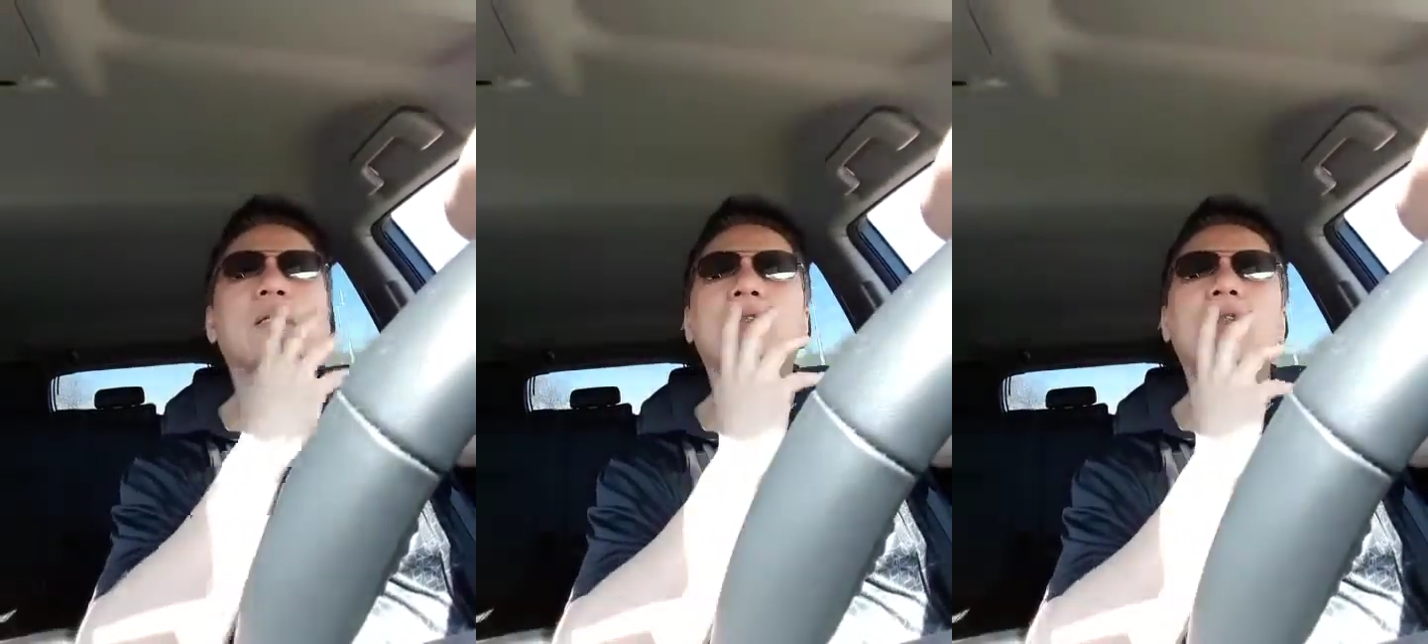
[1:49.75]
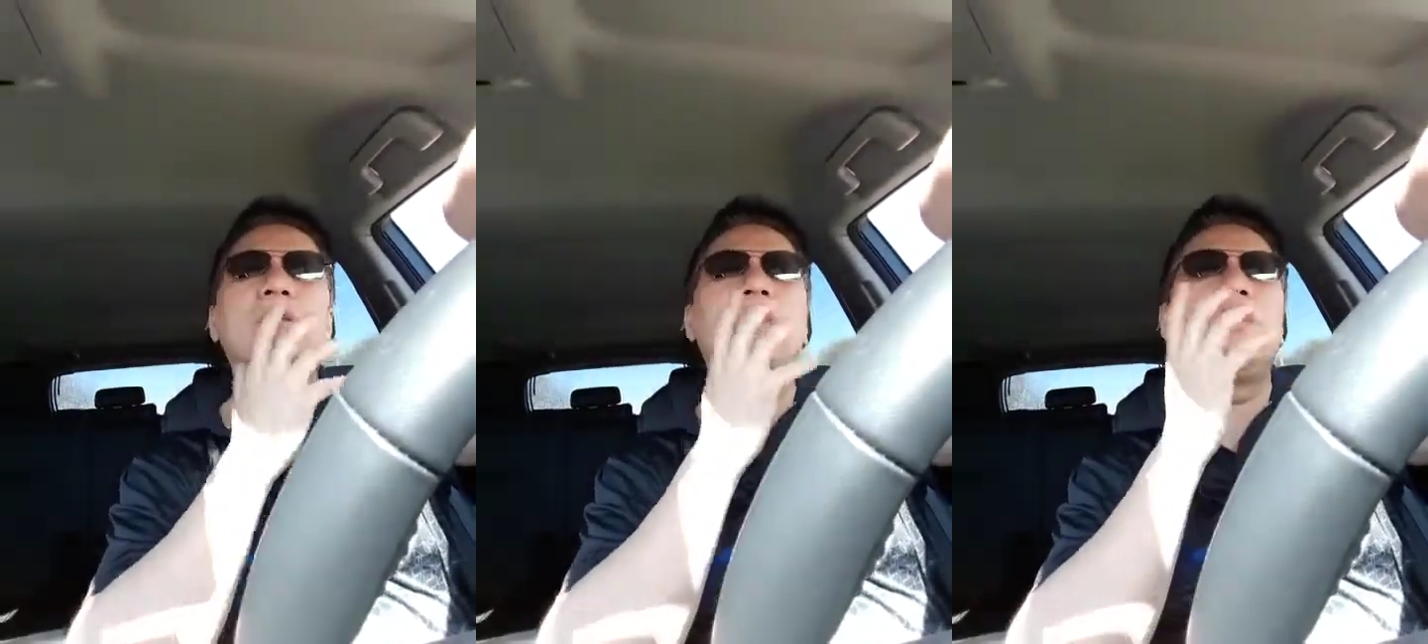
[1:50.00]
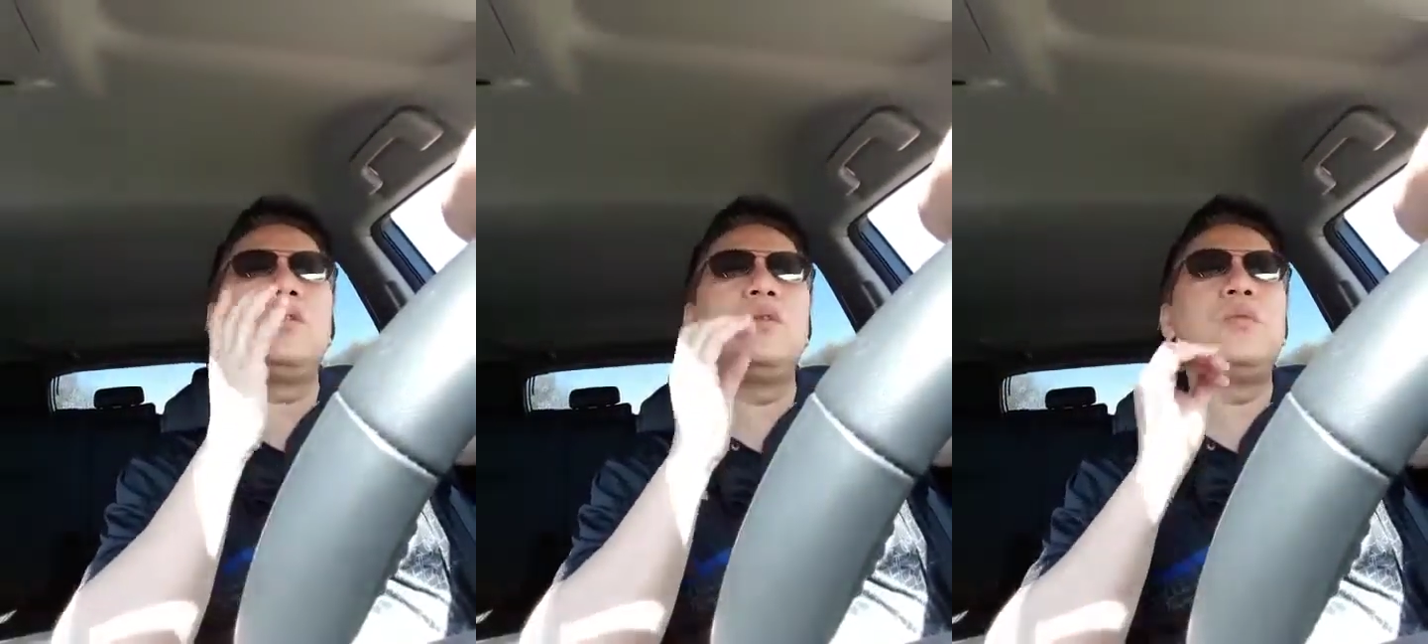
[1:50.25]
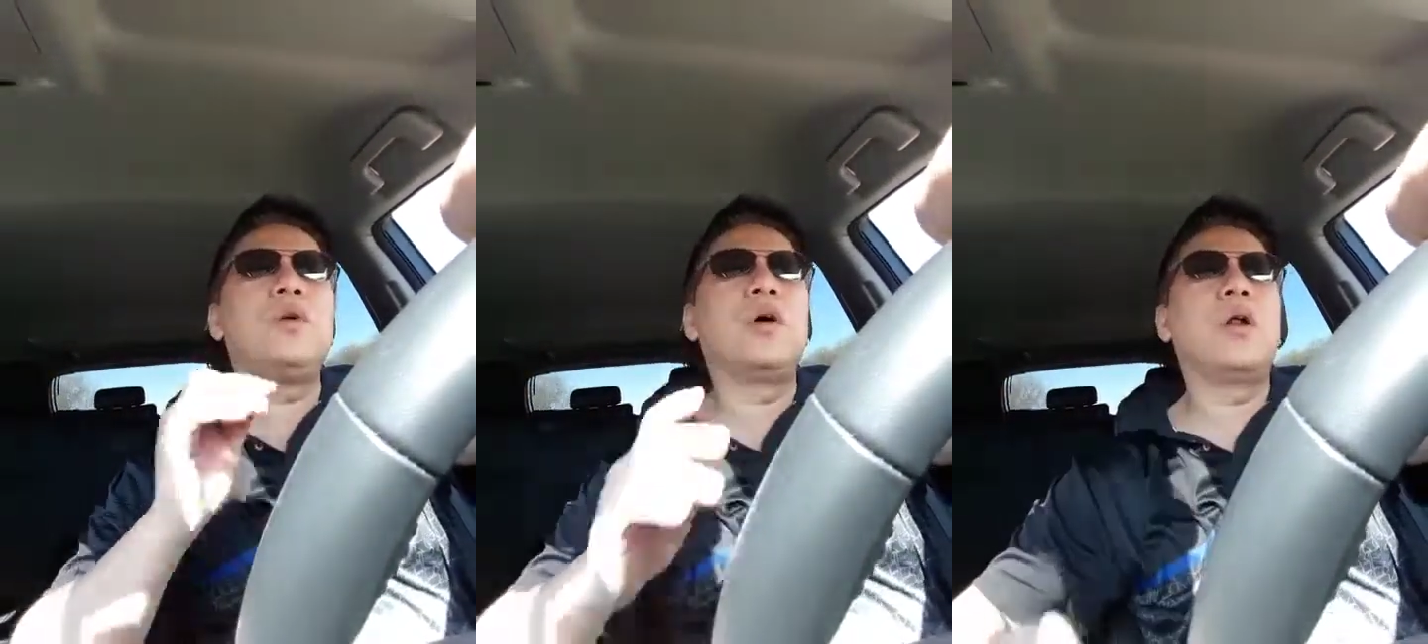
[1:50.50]
and
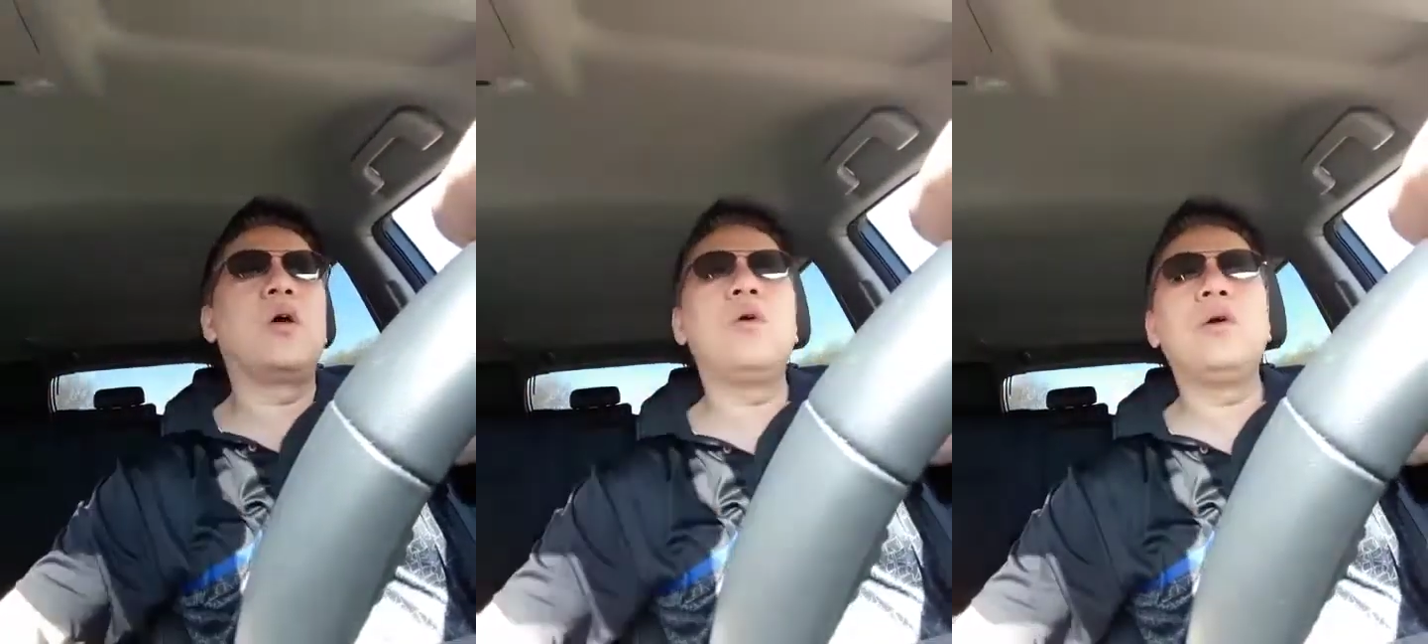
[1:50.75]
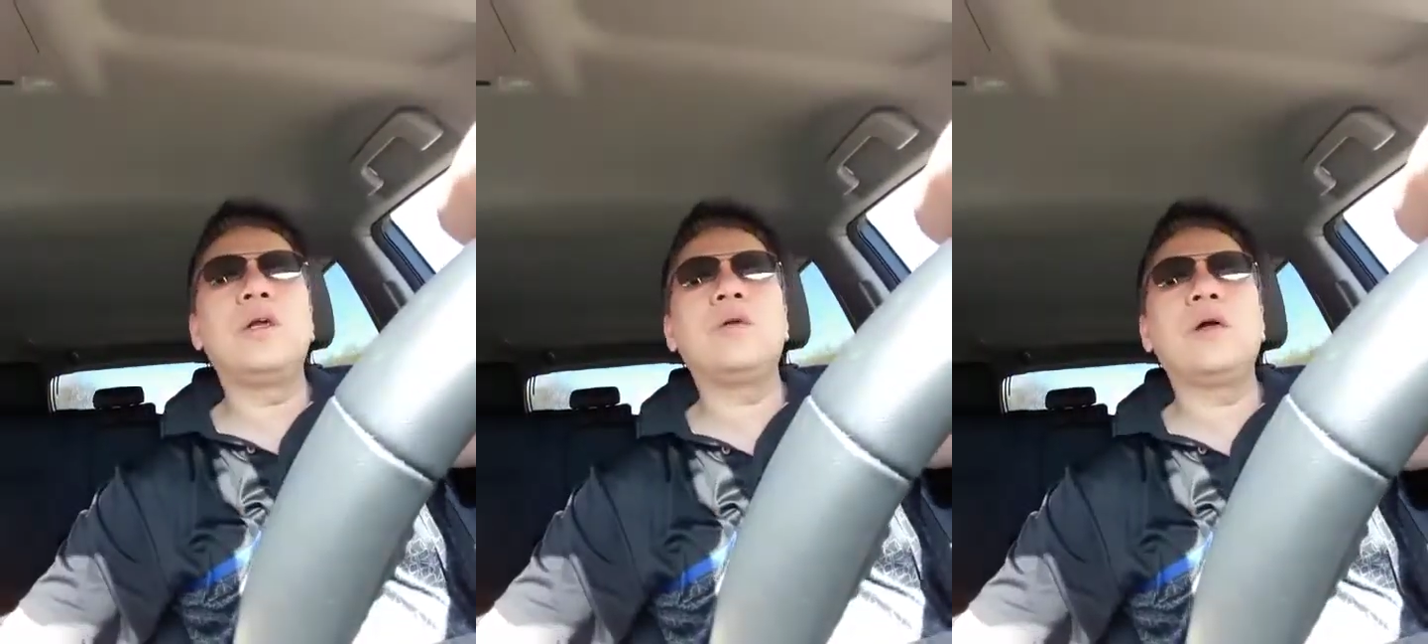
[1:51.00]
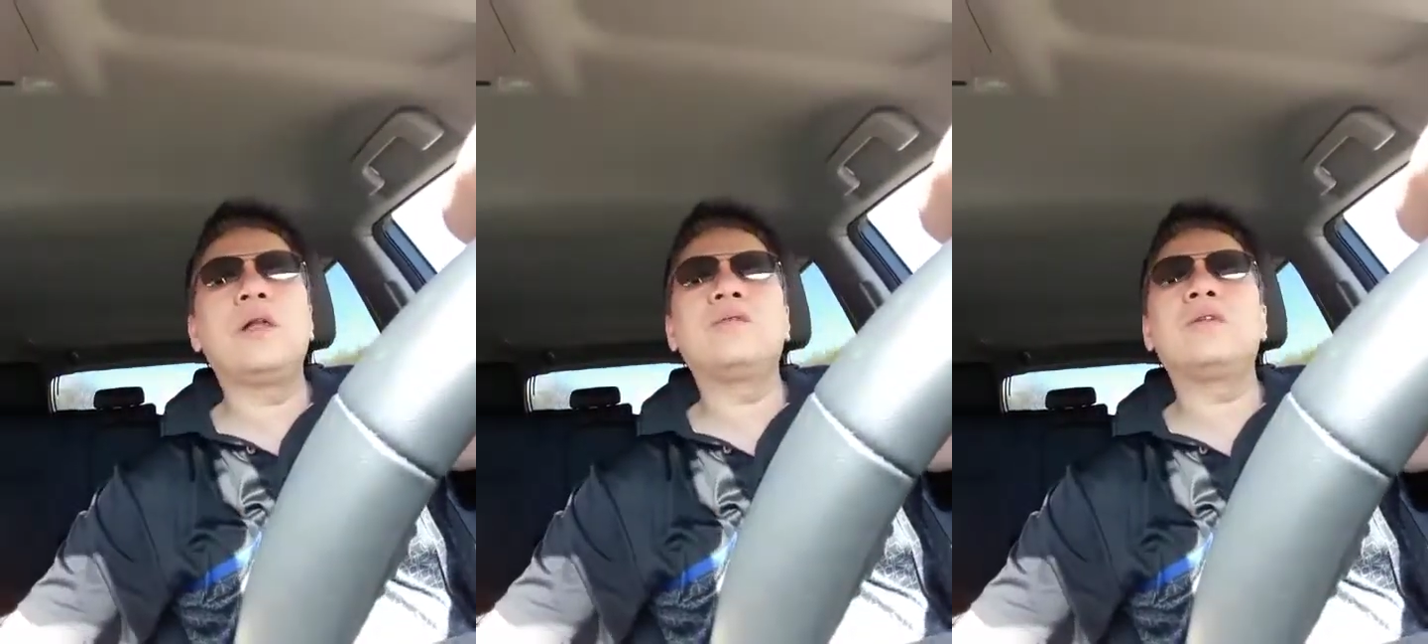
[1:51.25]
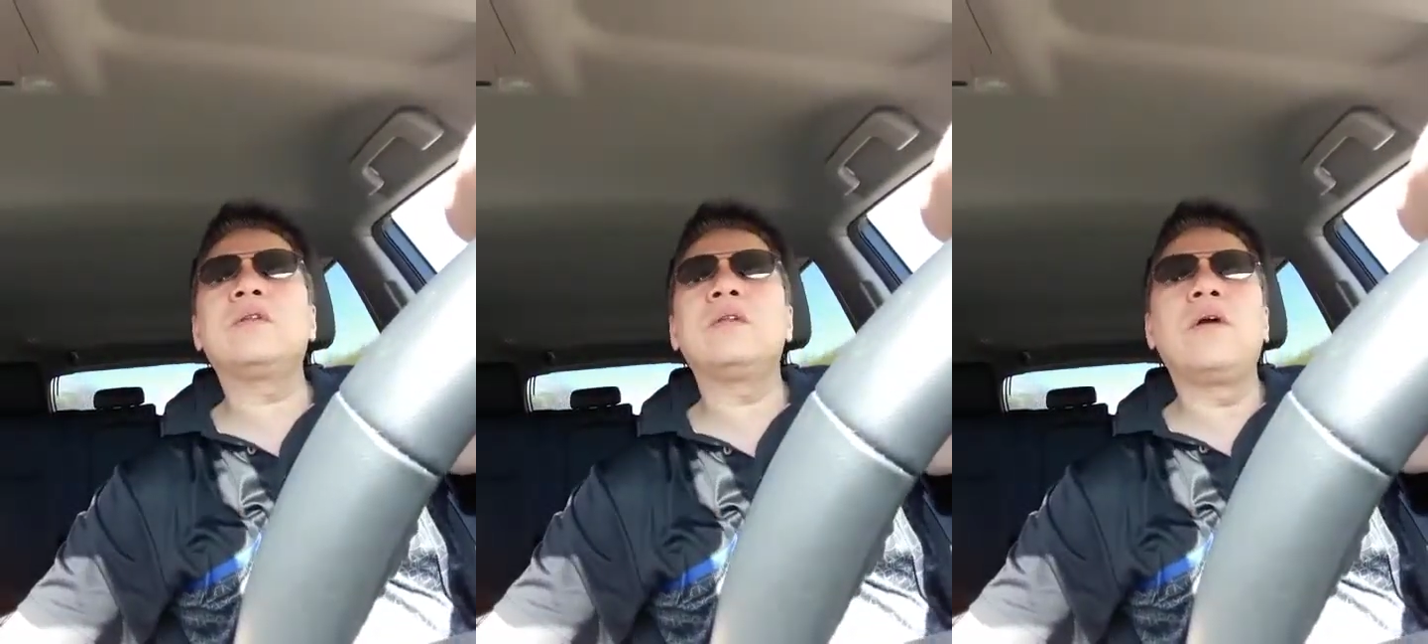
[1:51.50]
you're more glowing,
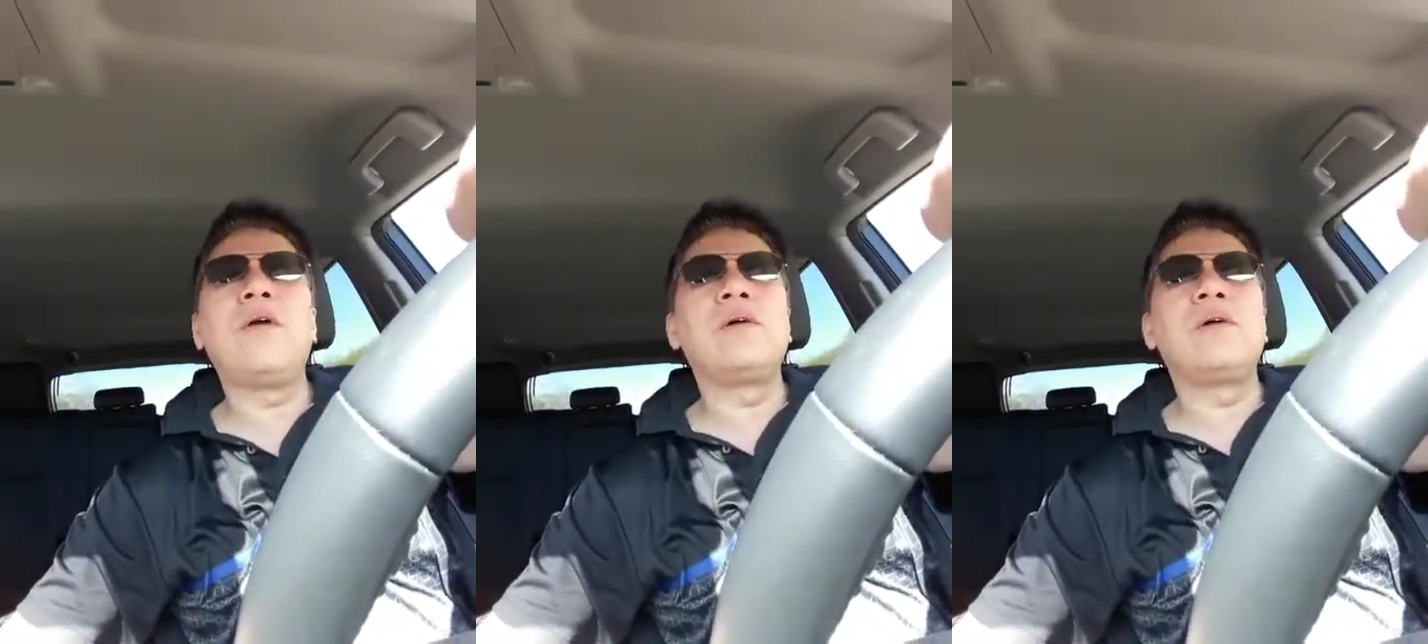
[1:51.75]
whatever.